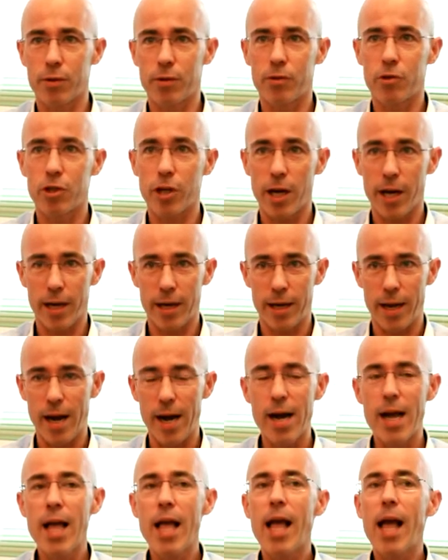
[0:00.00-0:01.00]
China
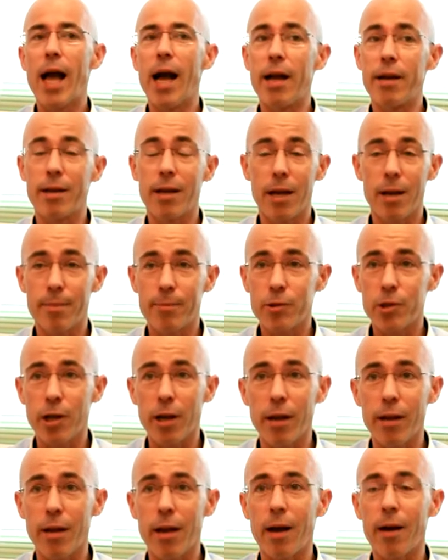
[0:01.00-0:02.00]
and help
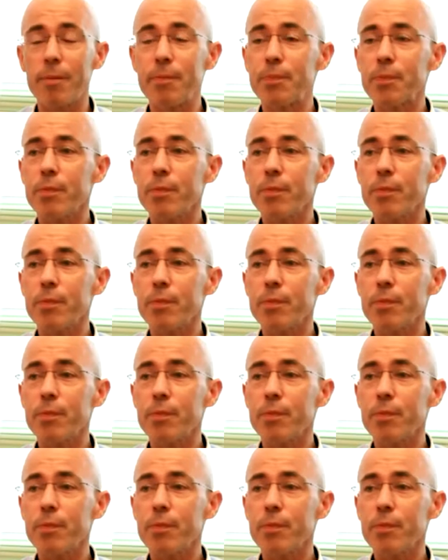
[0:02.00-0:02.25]
China